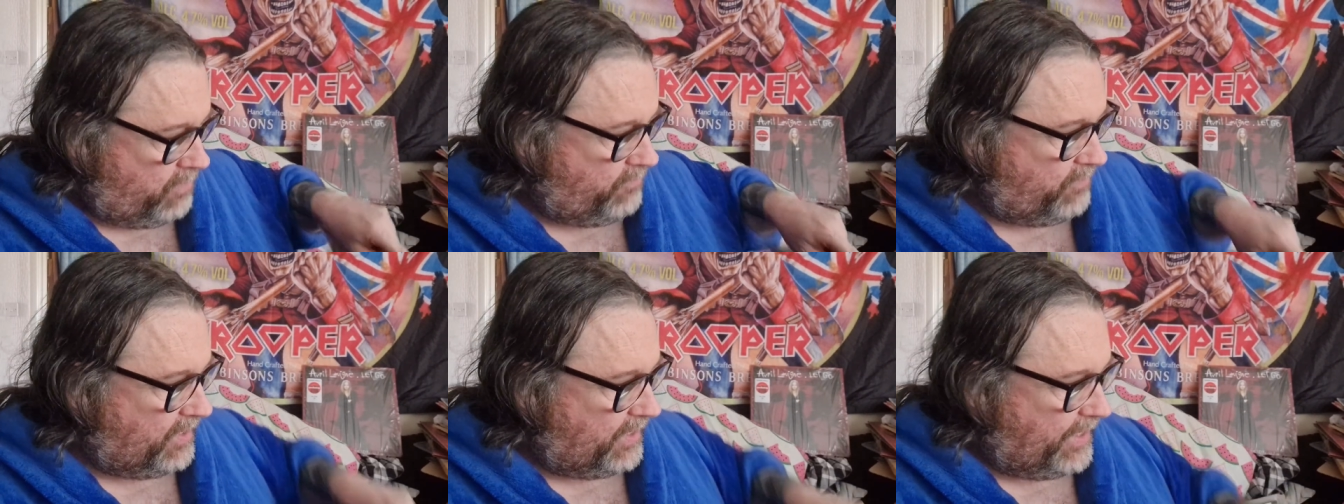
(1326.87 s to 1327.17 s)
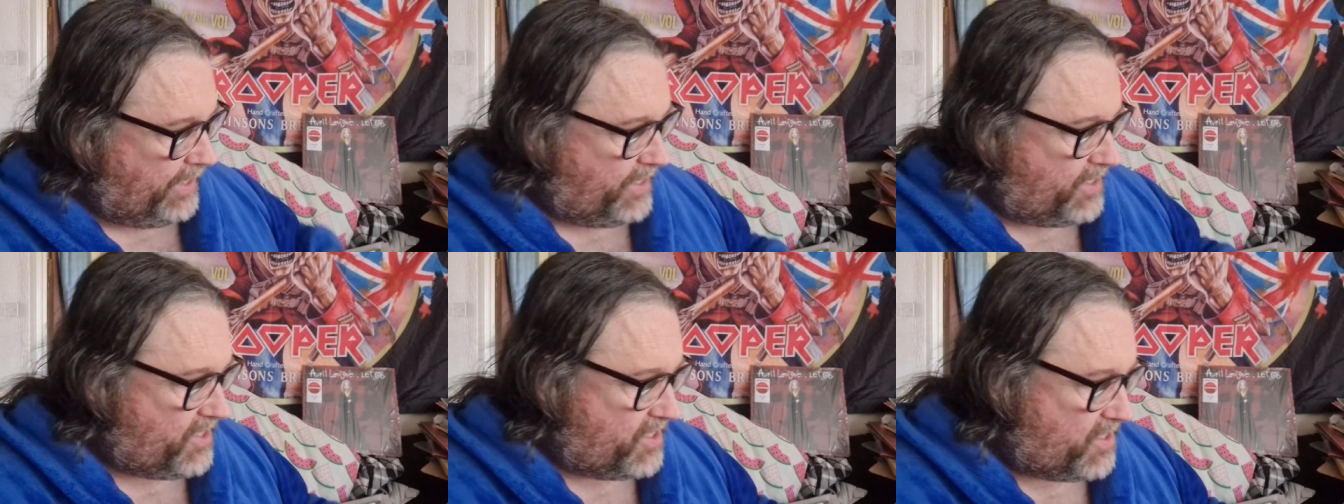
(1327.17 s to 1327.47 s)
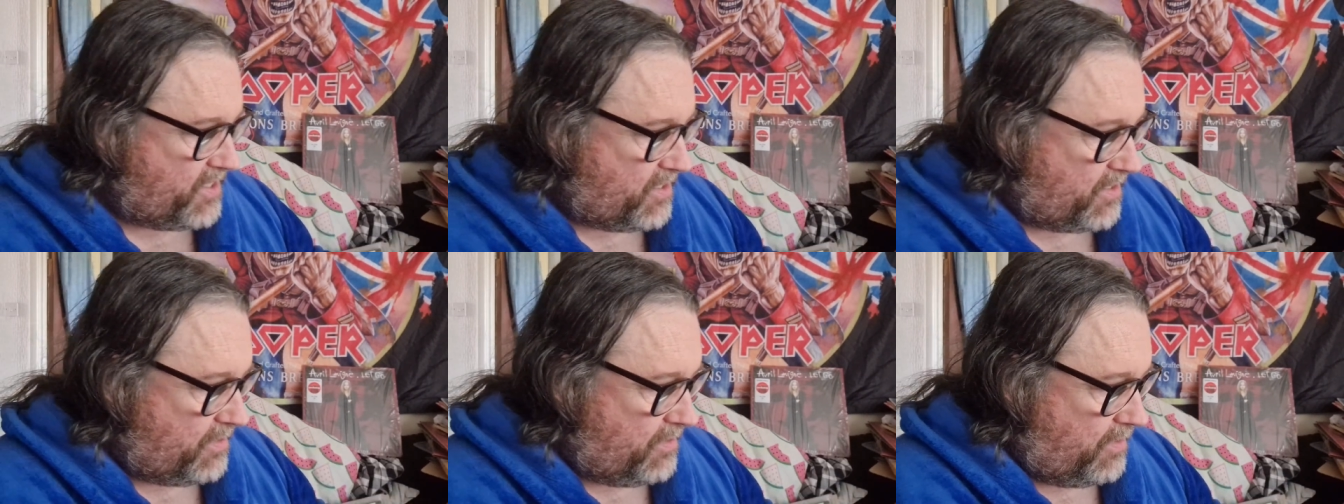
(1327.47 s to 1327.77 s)

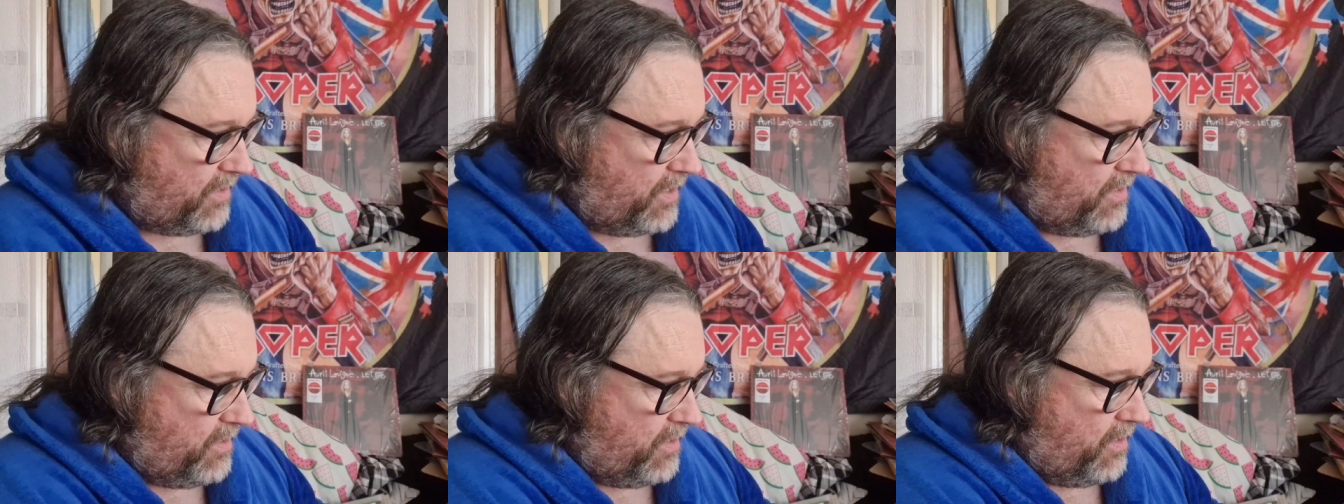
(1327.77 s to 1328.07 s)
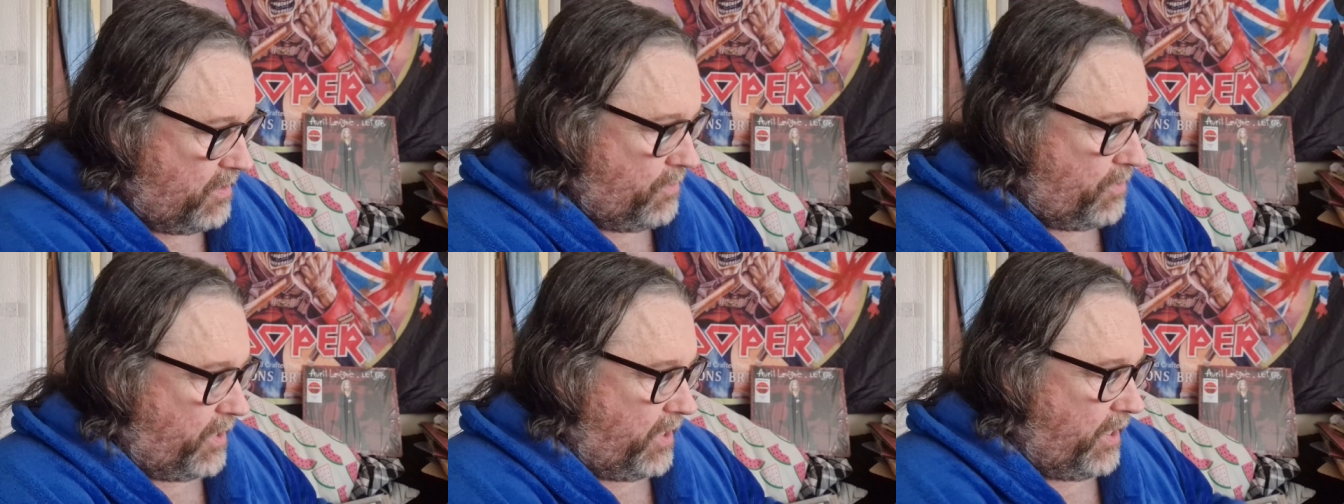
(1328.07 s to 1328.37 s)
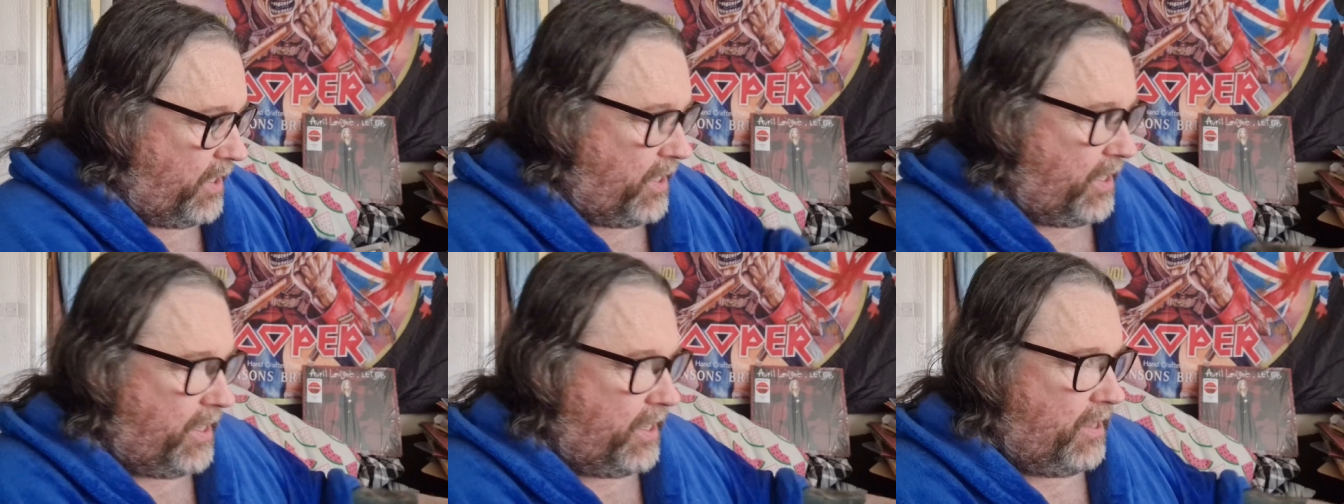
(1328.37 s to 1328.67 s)
released in the
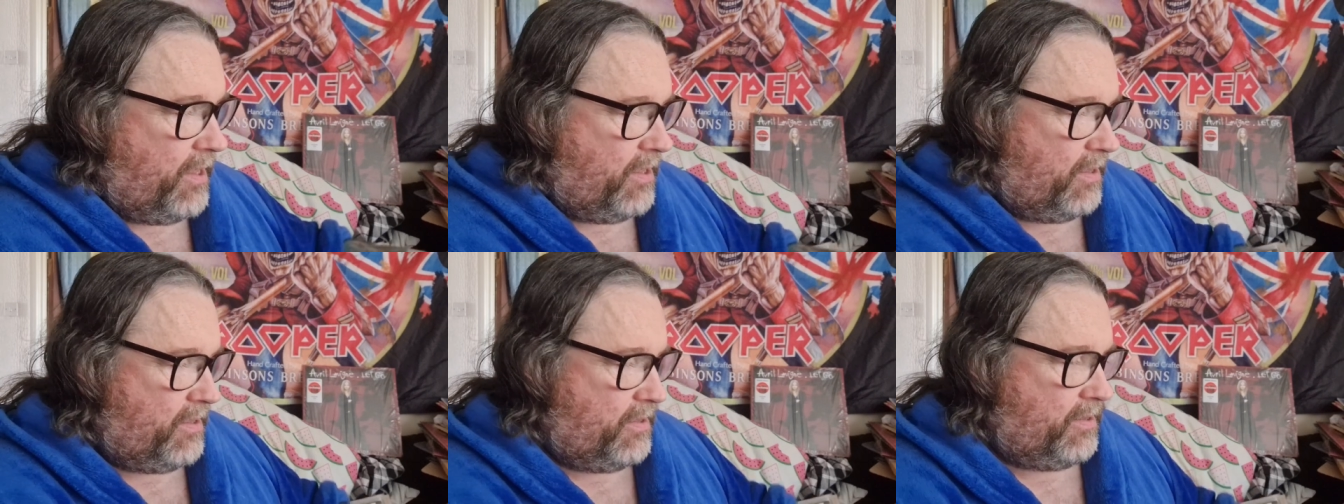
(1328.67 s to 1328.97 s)
UK